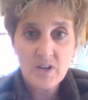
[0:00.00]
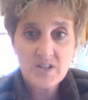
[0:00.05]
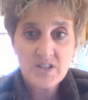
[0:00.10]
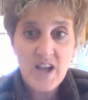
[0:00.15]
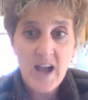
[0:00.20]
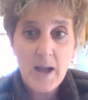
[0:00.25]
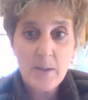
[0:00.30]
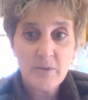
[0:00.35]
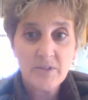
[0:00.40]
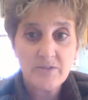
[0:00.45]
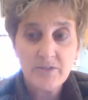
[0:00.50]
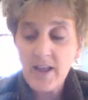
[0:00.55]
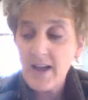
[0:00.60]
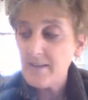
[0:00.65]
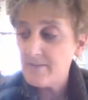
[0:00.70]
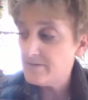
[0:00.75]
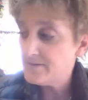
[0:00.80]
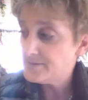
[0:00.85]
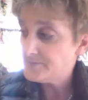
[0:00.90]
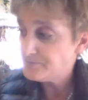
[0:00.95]
time of
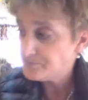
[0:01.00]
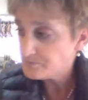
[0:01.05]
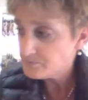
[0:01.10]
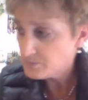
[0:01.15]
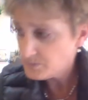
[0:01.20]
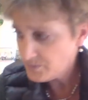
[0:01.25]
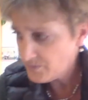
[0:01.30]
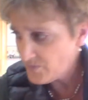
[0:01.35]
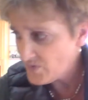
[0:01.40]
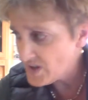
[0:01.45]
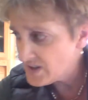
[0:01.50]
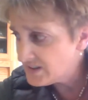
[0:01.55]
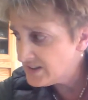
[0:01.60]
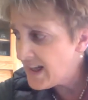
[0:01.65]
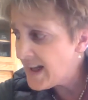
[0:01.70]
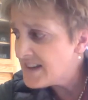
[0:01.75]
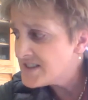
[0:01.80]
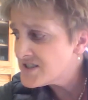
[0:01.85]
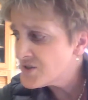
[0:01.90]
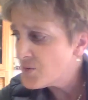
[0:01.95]
life.
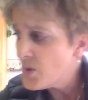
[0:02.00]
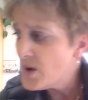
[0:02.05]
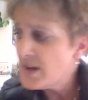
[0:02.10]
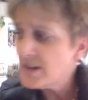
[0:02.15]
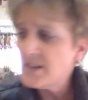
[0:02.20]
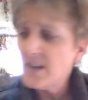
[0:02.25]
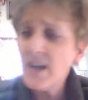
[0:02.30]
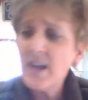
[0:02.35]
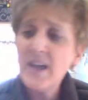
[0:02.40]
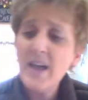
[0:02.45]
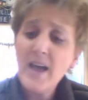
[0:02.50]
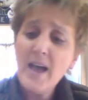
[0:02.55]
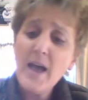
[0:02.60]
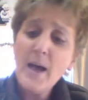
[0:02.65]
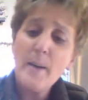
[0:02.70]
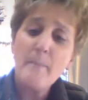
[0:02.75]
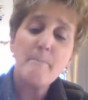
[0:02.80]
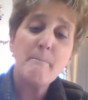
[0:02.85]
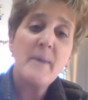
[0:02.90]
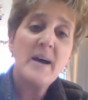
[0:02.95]
Last one,
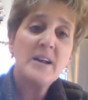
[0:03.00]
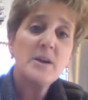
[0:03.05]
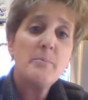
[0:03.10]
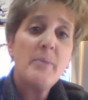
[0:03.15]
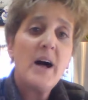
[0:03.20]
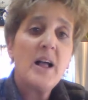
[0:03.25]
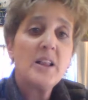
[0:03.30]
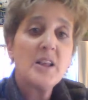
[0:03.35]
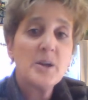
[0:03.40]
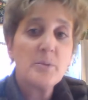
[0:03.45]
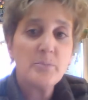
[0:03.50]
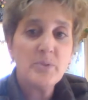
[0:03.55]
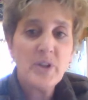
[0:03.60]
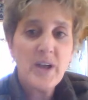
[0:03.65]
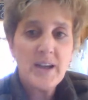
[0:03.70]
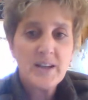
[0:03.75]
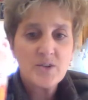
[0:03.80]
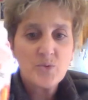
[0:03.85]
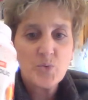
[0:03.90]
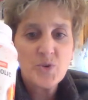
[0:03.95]
metabolic
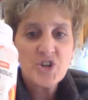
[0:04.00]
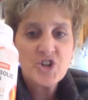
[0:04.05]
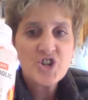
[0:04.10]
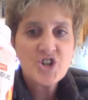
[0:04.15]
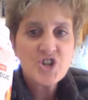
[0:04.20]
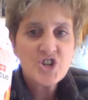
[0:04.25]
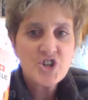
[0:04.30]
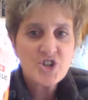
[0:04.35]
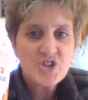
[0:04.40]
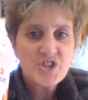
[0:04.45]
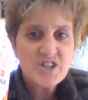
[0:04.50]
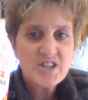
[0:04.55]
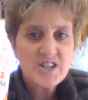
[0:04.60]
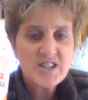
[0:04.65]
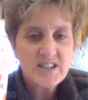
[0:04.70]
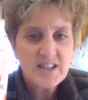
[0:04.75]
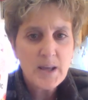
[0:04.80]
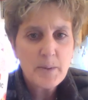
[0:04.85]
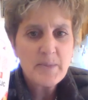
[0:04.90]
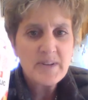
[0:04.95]
blend, which is your
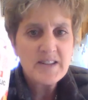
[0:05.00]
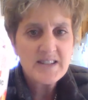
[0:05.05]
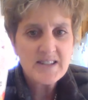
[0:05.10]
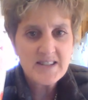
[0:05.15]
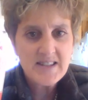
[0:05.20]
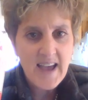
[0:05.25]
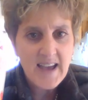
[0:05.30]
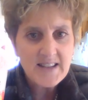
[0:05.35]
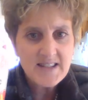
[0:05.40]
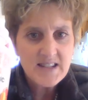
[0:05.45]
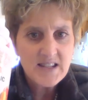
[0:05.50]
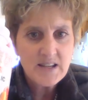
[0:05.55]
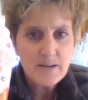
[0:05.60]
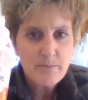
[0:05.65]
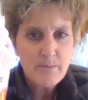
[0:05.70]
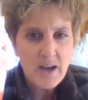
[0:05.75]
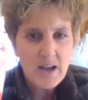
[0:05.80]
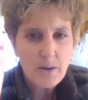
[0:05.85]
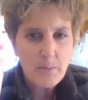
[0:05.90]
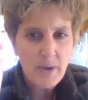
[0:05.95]
Slim and Sassy
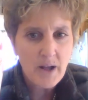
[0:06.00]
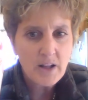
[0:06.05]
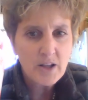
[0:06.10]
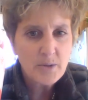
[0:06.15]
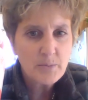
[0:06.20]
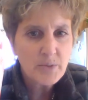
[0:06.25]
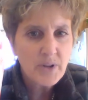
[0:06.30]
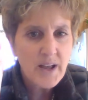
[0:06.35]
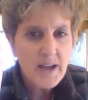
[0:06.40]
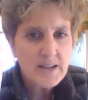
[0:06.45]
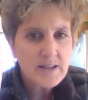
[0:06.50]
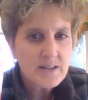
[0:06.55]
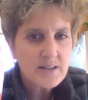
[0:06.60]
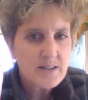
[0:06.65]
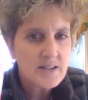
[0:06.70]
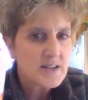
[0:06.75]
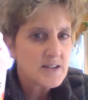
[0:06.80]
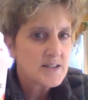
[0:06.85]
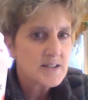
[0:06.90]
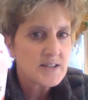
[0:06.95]
metabolic blend.
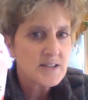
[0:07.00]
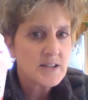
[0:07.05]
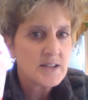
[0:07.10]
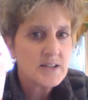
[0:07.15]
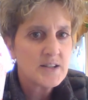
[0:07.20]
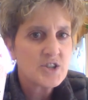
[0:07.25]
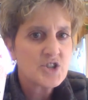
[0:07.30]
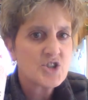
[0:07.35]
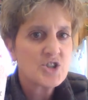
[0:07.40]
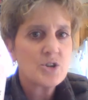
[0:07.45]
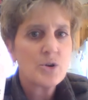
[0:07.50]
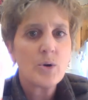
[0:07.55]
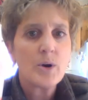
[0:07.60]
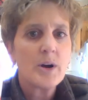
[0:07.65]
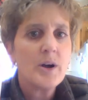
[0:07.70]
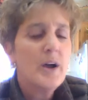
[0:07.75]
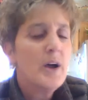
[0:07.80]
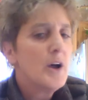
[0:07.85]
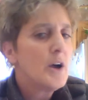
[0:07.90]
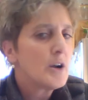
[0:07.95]
This is
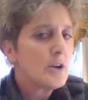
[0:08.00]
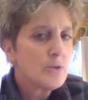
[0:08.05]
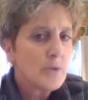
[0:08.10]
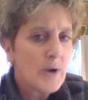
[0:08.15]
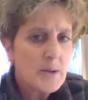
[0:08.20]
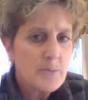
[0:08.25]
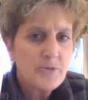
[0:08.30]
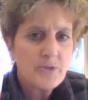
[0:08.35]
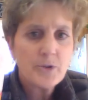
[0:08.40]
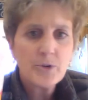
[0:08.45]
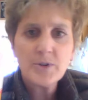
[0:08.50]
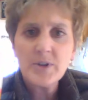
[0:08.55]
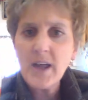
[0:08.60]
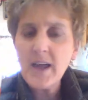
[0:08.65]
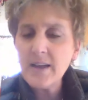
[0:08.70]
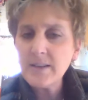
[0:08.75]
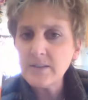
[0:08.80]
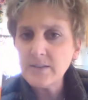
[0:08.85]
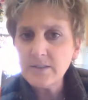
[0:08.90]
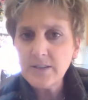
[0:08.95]
your grapefruit
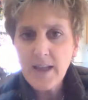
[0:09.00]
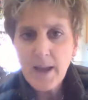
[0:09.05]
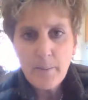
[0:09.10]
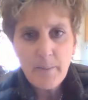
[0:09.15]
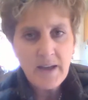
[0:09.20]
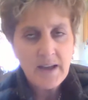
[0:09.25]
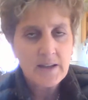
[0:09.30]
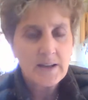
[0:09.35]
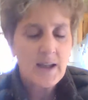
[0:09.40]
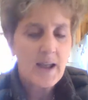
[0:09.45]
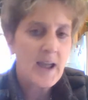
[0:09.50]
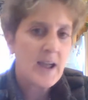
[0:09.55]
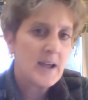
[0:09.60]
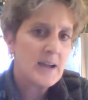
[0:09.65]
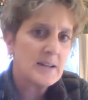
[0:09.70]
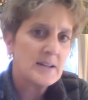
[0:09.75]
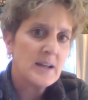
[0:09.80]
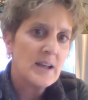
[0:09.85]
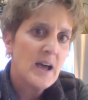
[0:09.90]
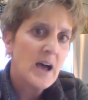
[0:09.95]
and lemon
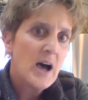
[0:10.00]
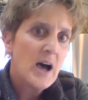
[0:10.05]
and